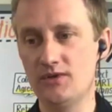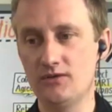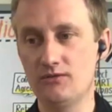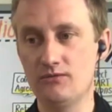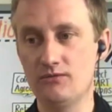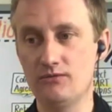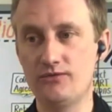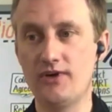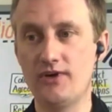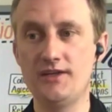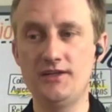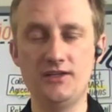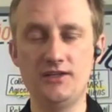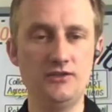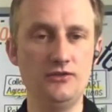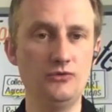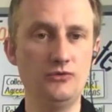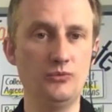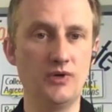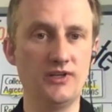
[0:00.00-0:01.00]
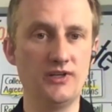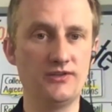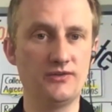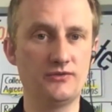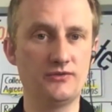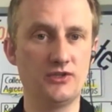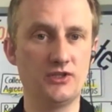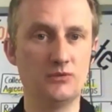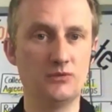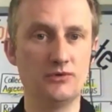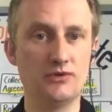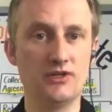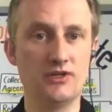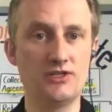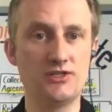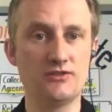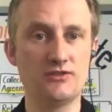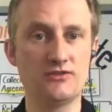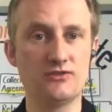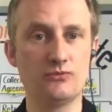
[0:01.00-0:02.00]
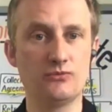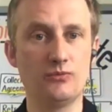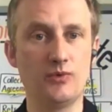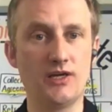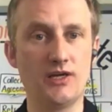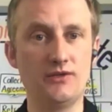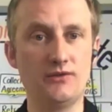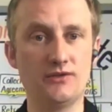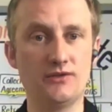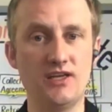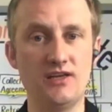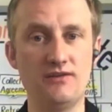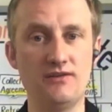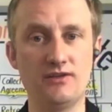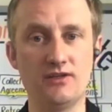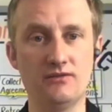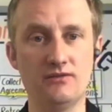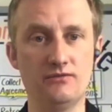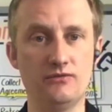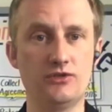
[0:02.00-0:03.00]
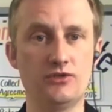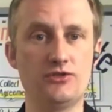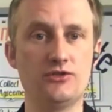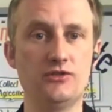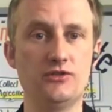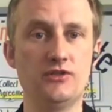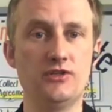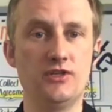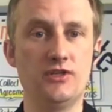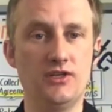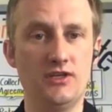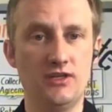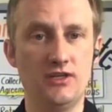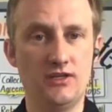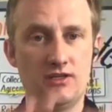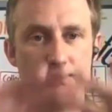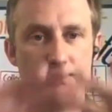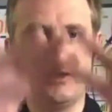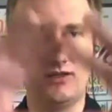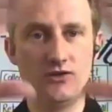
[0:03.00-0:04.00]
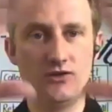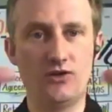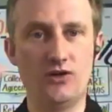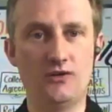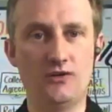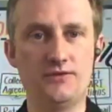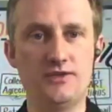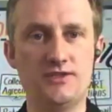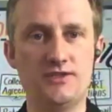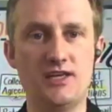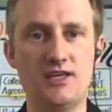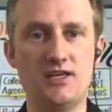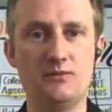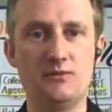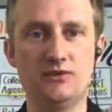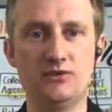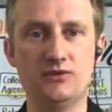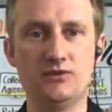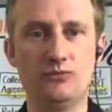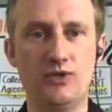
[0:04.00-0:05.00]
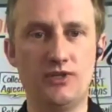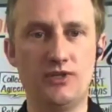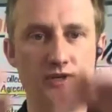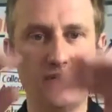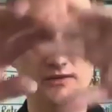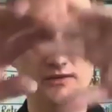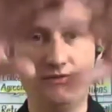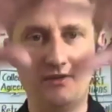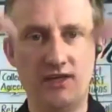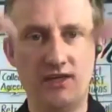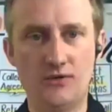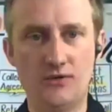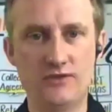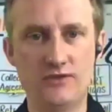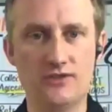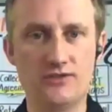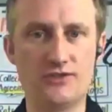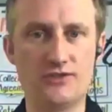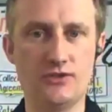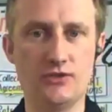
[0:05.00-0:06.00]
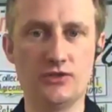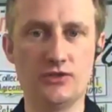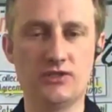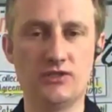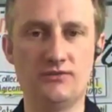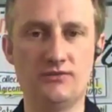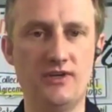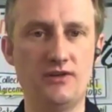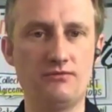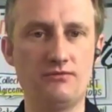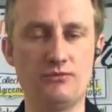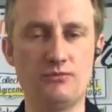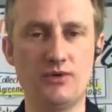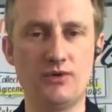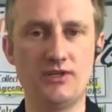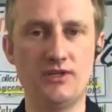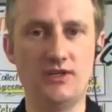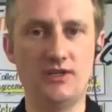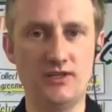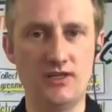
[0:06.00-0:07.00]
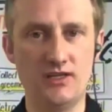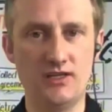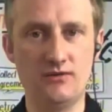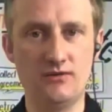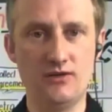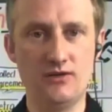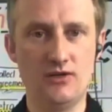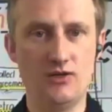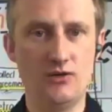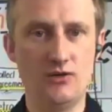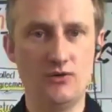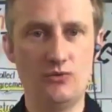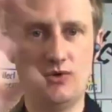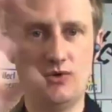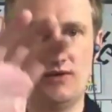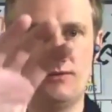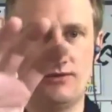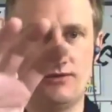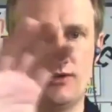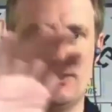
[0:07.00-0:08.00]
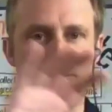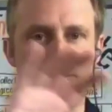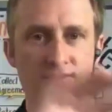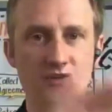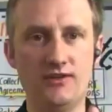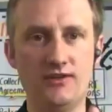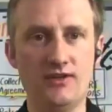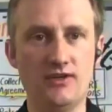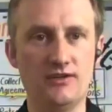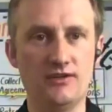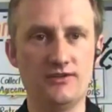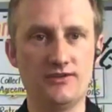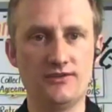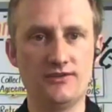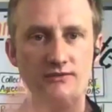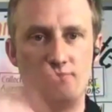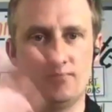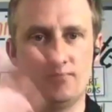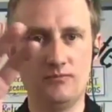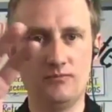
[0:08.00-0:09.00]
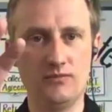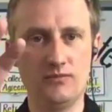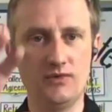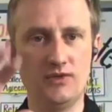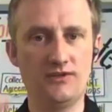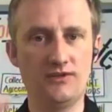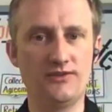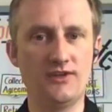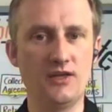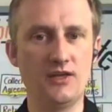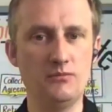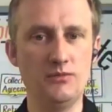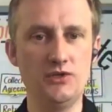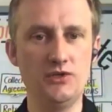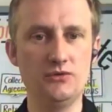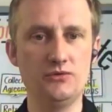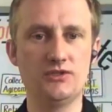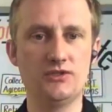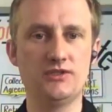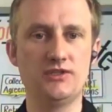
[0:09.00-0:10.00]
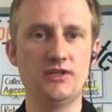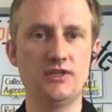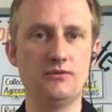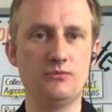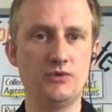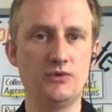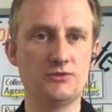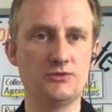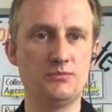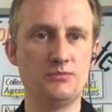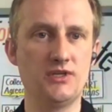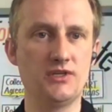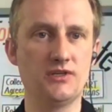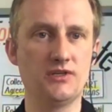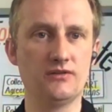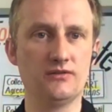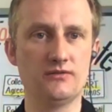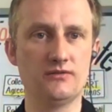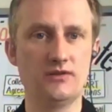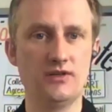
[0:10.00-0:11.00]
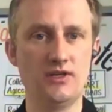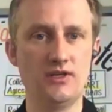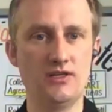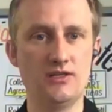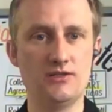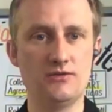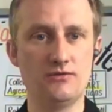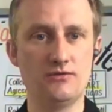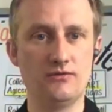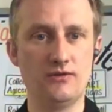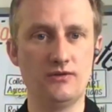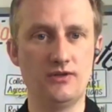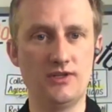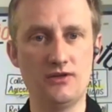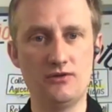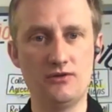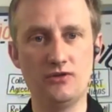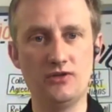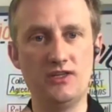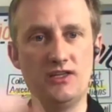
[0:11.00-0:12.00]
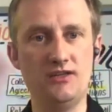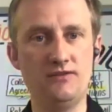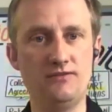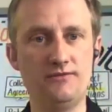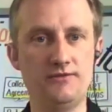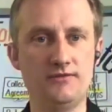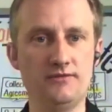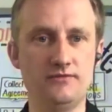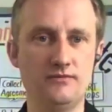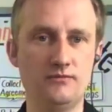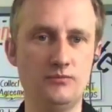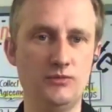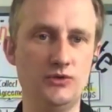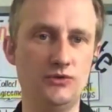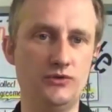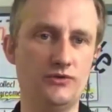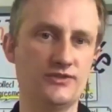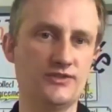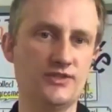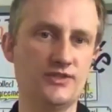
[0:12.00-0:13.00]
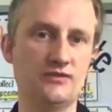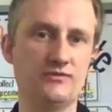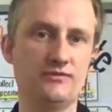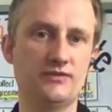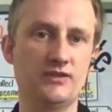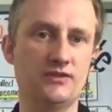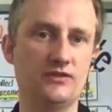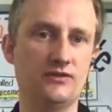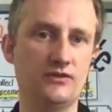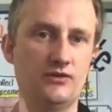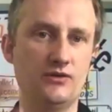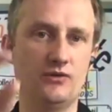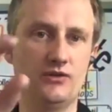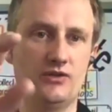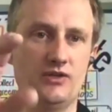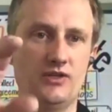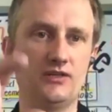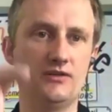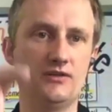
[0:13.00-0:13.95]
finding new ways of collaboration. So why not having a virtual coffee table where you have an outer circle of everyone, and then whoever is in there is unmuted and we speak, and then you leave, mute yourself and go online.